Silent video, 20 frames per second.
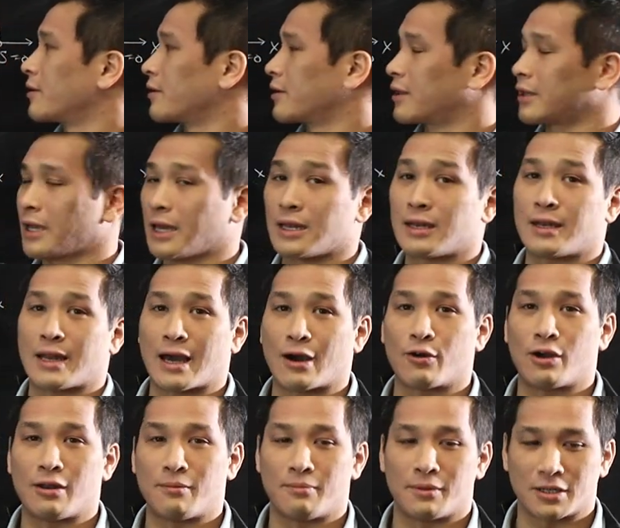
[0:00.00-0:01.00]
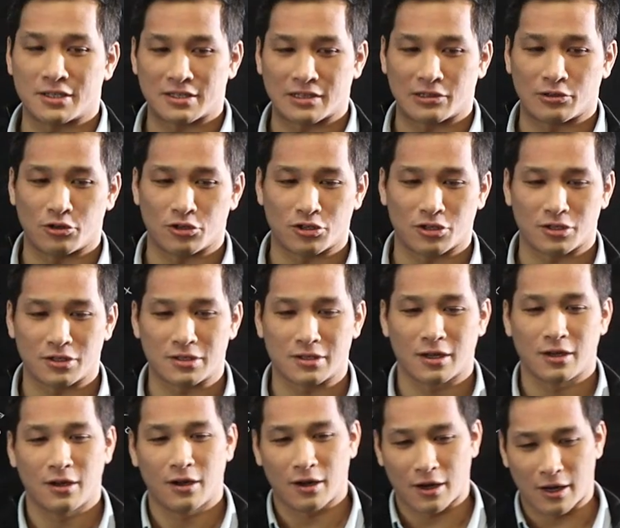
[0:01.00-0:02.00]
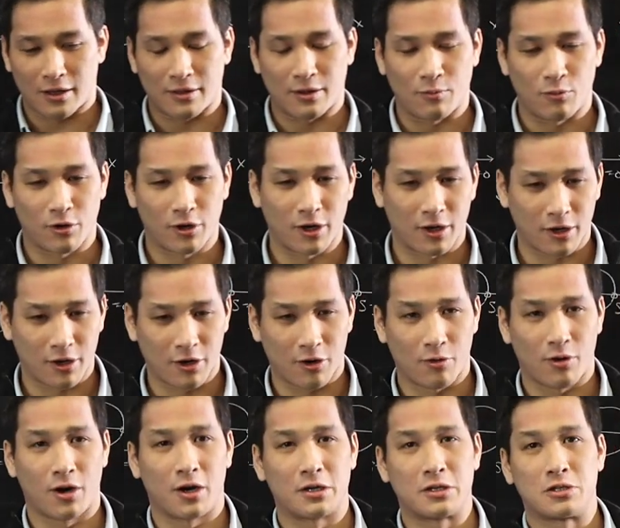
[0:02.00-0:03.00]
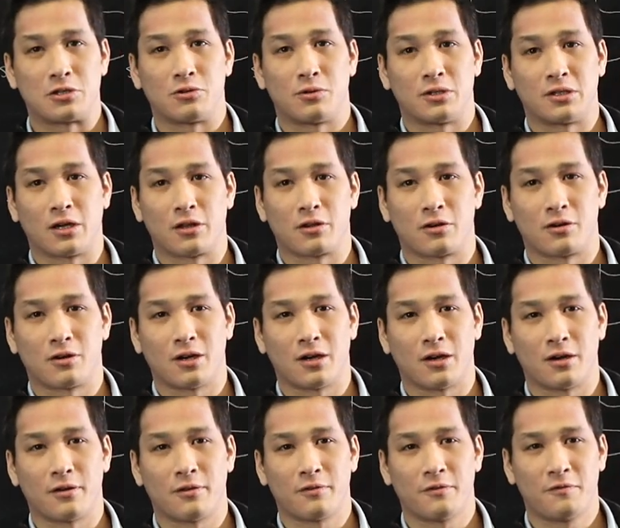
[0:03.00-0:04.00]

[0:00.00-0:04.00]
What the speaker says: can now admit solutions, and then we're going to go on to another